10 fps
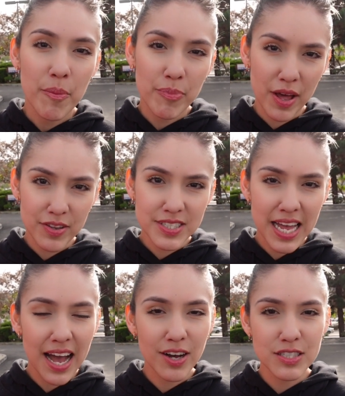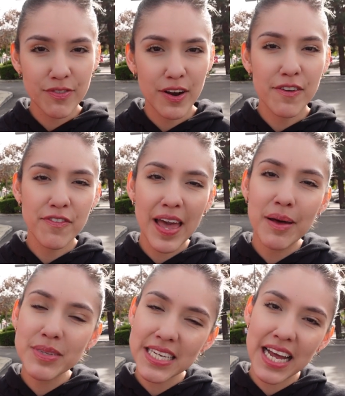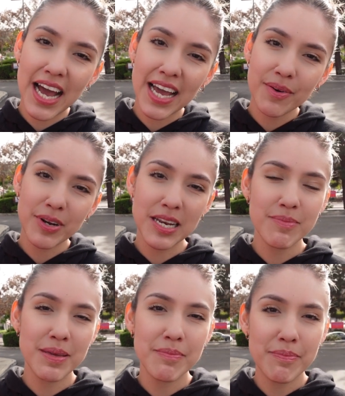brother's house for a family night. We're gonna be